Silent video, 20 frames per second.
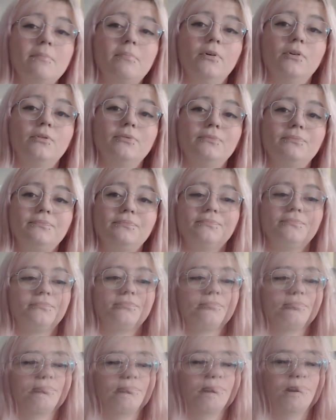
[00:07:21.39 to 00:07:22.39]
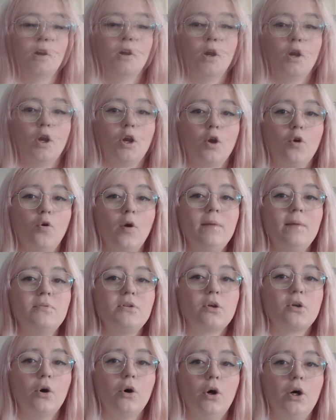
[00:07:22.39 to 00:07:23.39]
Simple.
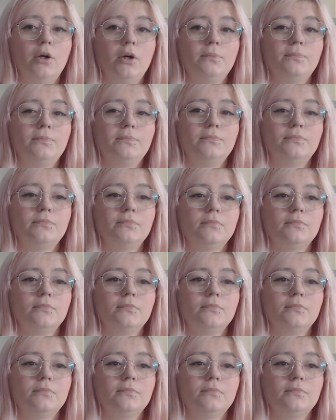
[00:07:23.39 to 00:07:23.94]
Creep score.